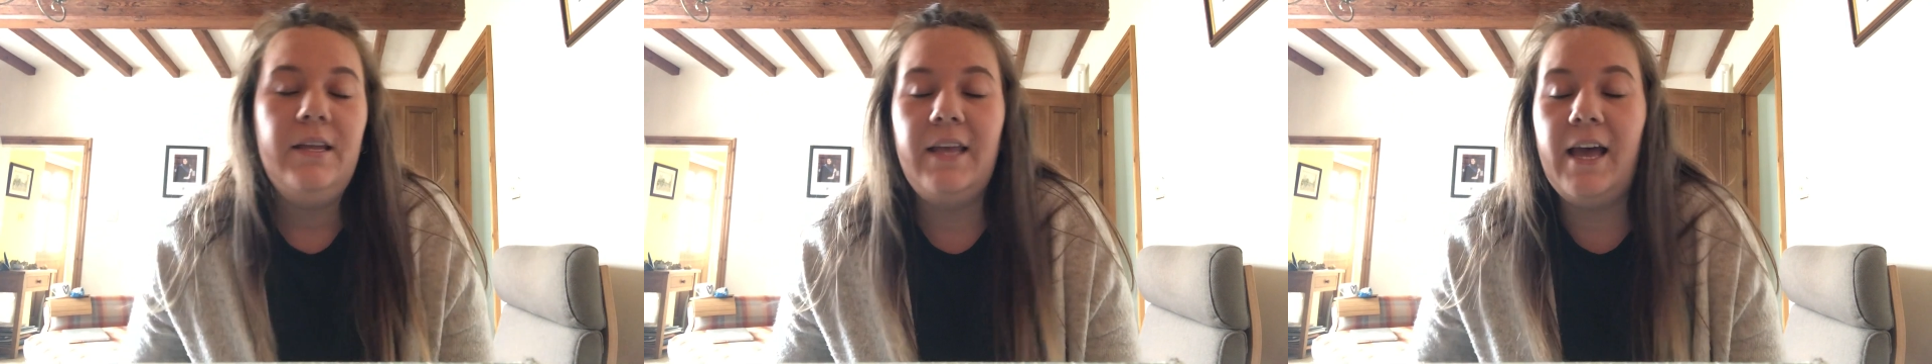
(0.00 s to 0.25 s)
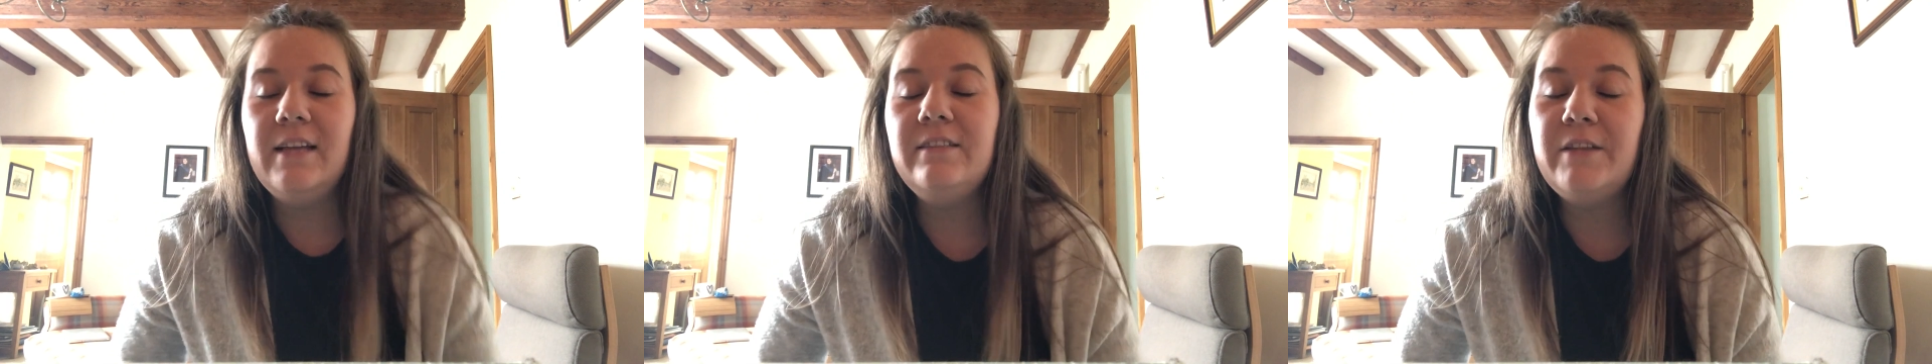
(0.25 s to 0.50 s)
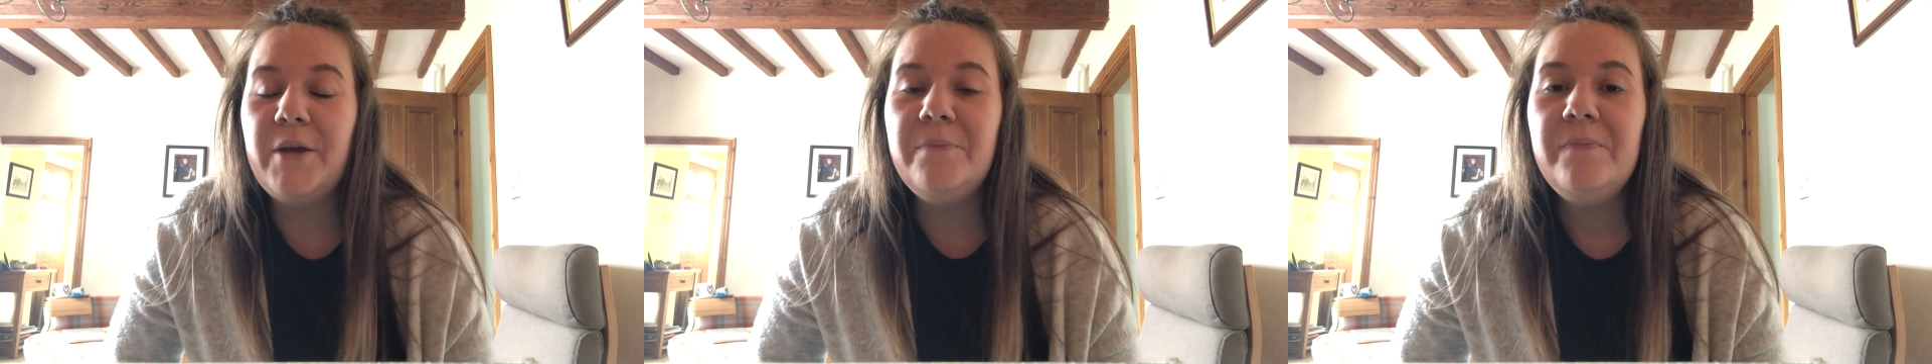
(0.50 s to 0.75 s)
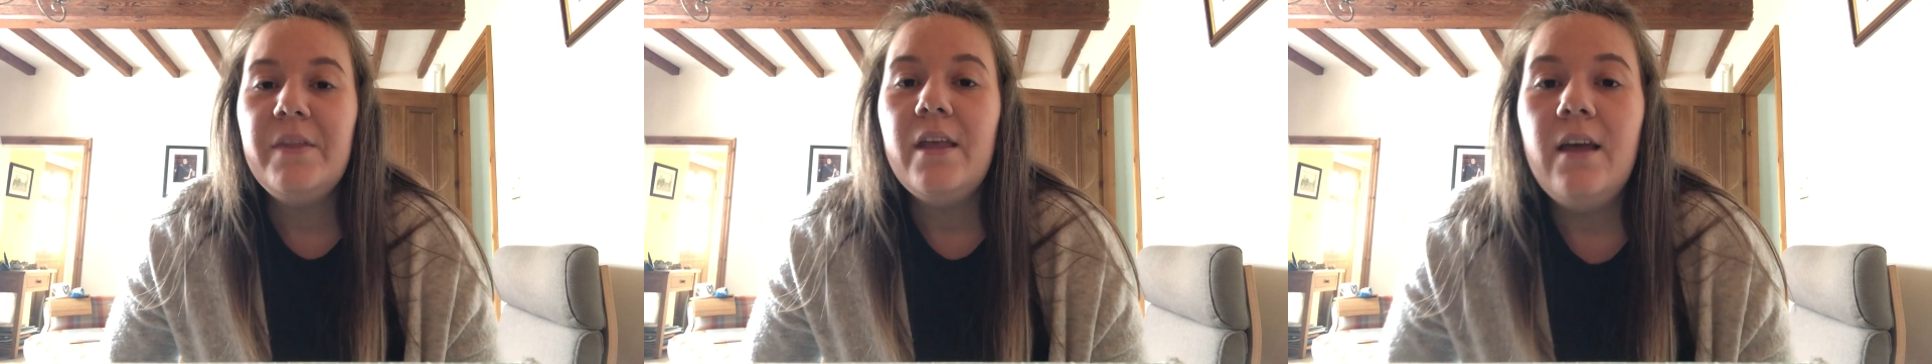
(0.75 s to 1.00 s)
Yeah, so
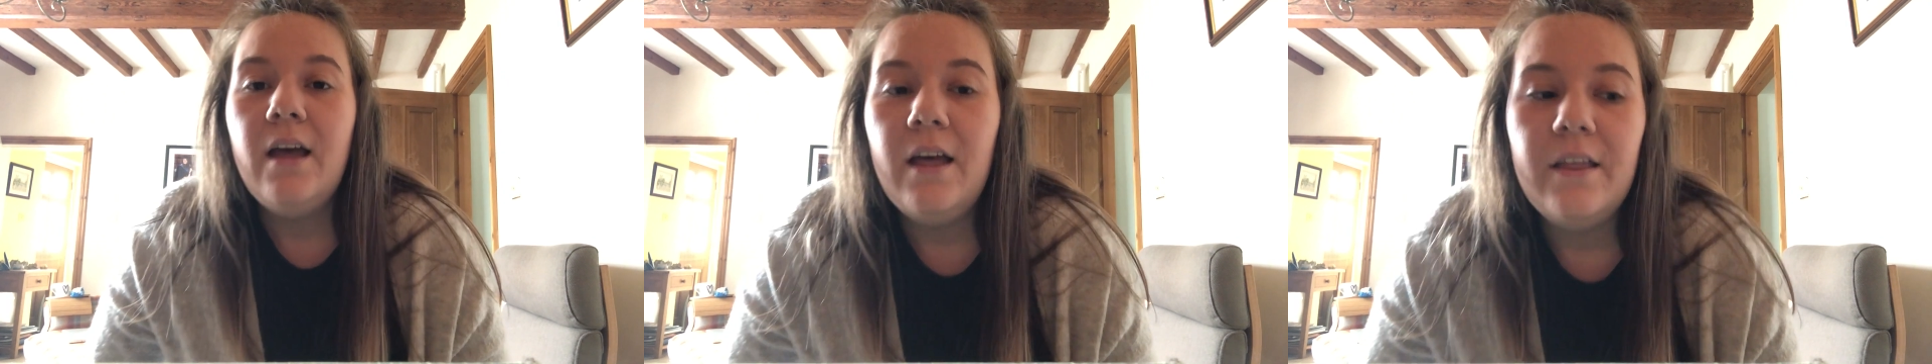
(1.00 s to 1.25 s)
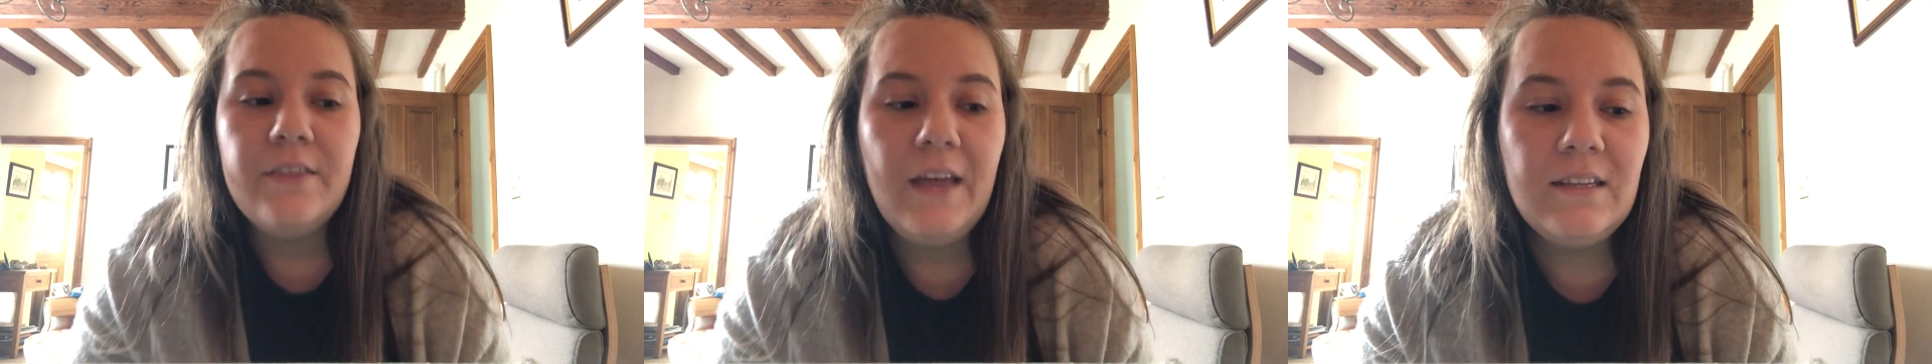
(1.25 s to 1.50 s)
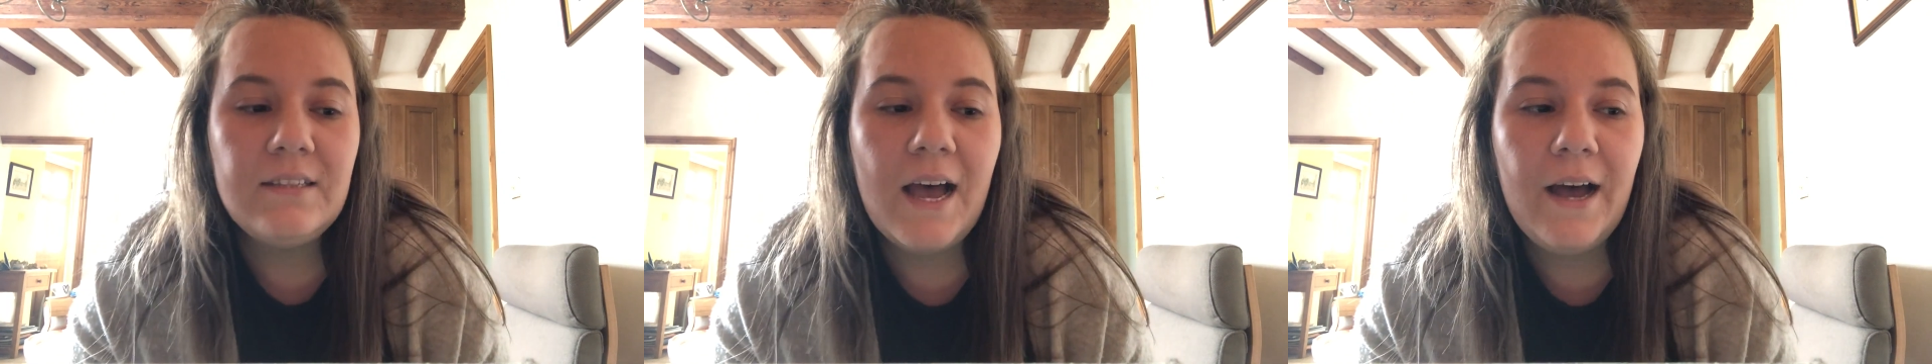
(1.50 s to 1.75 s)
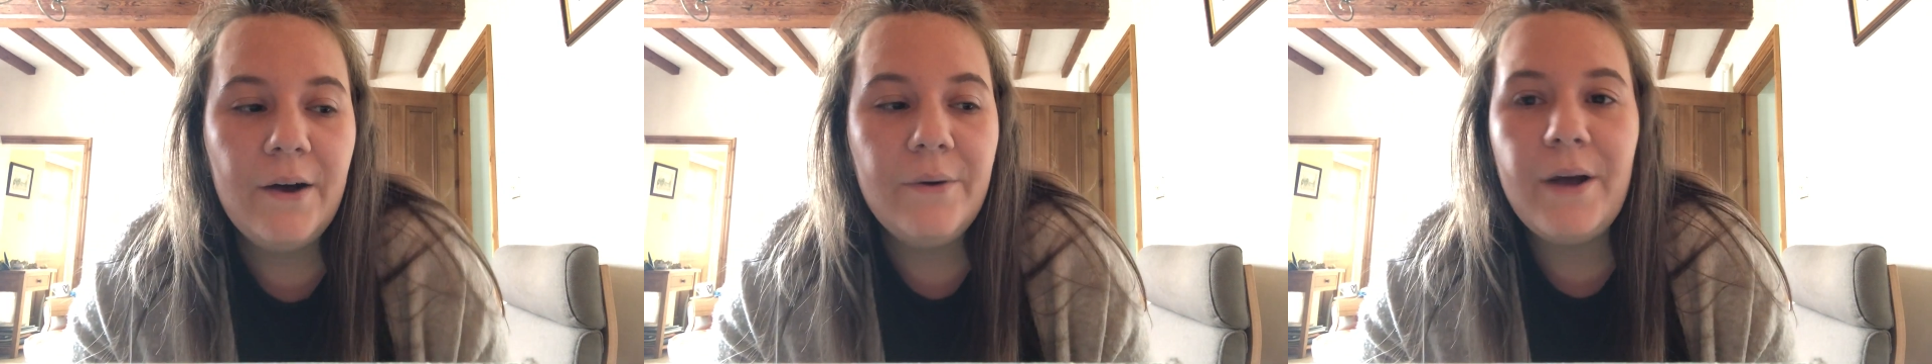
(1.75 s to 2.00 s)
that's
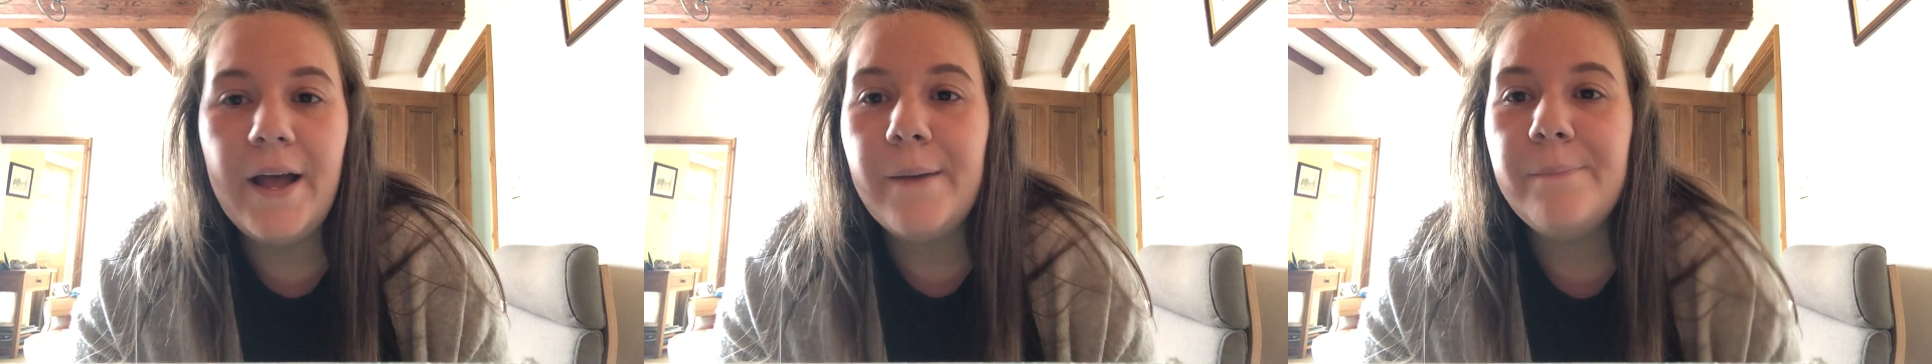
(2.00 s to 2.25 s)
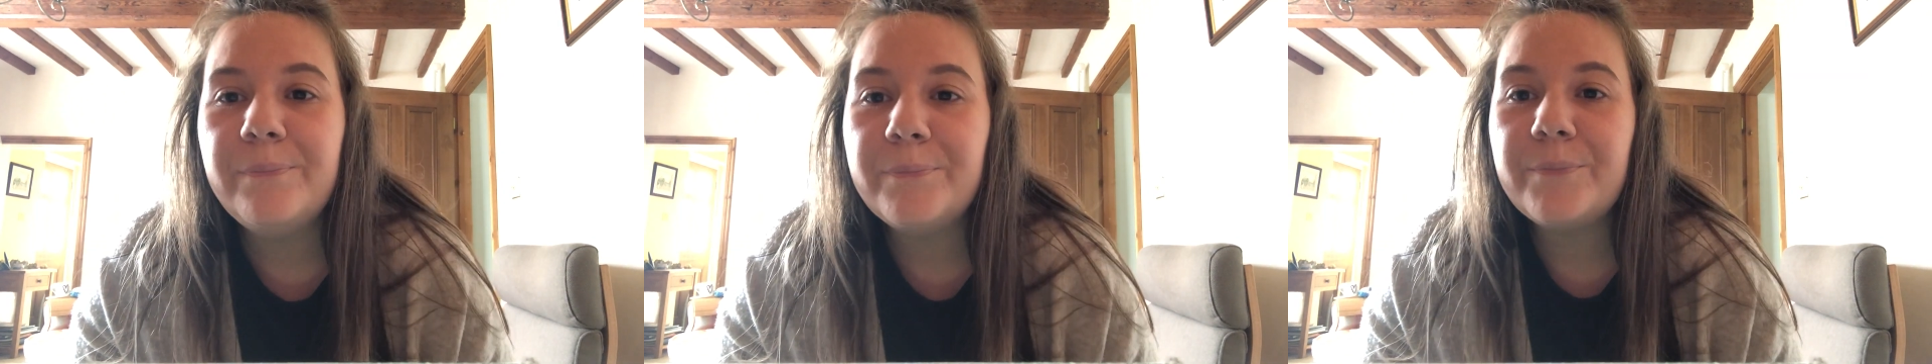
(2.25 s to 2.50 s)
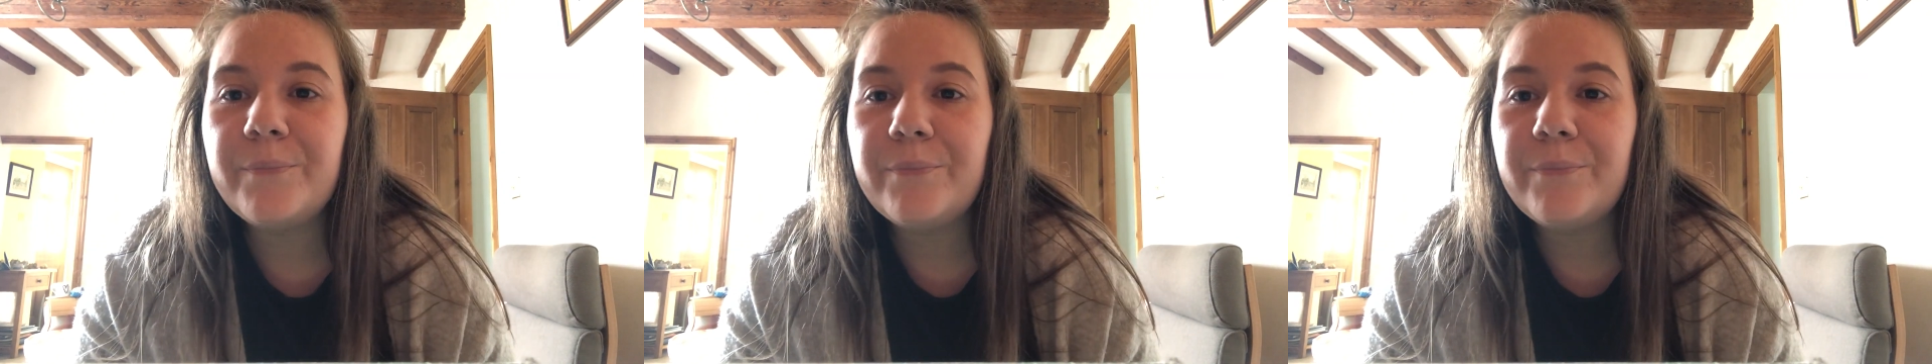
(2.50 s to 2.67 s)
how, I'm